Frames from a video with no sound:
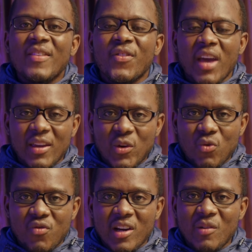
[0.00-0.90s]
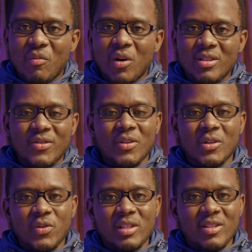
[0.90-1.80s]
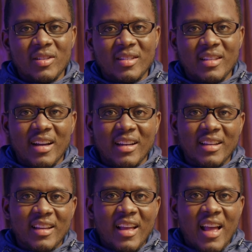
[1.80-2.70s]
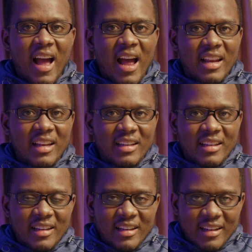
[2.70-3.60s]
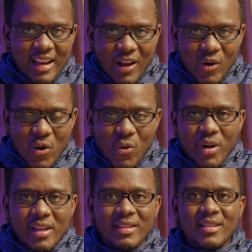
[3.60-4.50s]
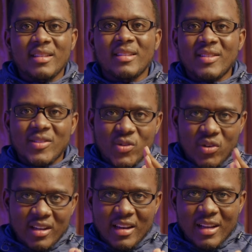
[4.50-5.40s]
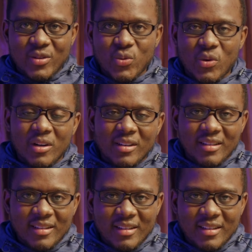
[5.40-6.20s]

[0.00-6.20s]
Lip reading: Thank you very much for doing just that. And like always, see you in the next one.